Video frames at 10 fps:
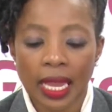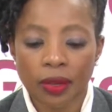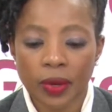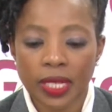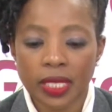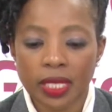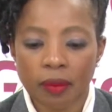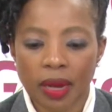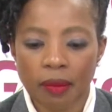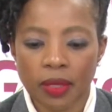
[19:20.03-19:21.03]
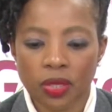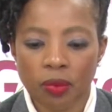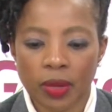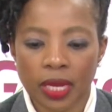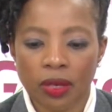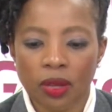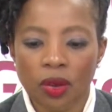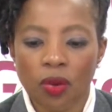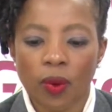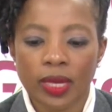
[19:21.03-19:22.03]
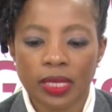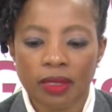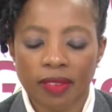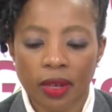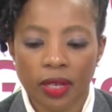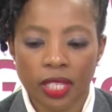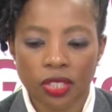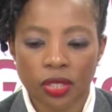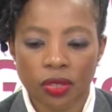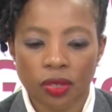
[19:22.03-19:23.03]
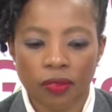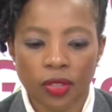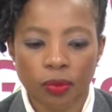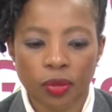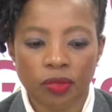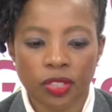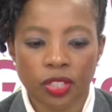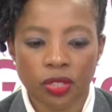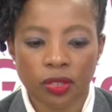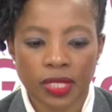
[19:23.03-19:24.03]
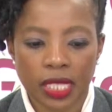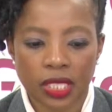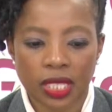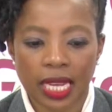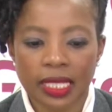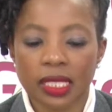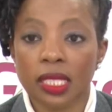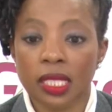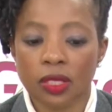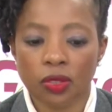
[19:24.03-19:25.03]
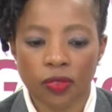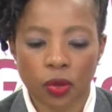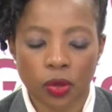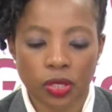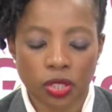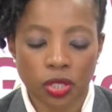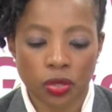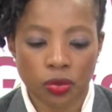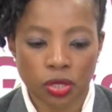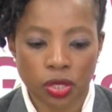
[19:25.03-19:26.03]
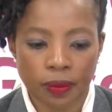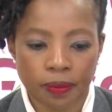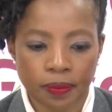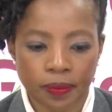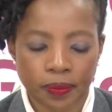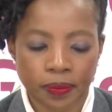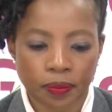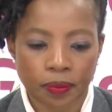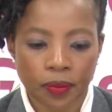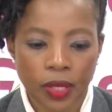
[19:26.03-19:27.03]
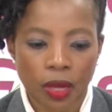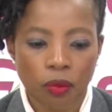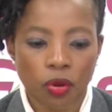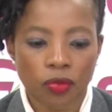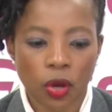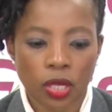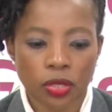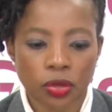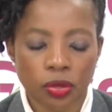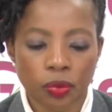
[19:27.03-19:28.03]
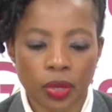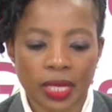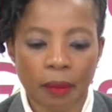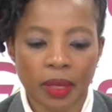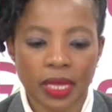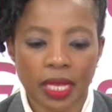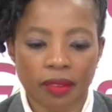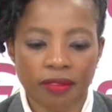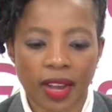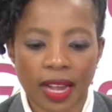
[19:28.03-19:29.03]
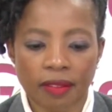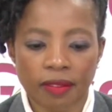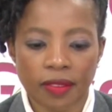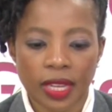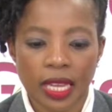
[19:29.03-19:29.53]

and already in the public domain was in violation of the provision of Section 96 of the Constitution. Moving on to report number 35,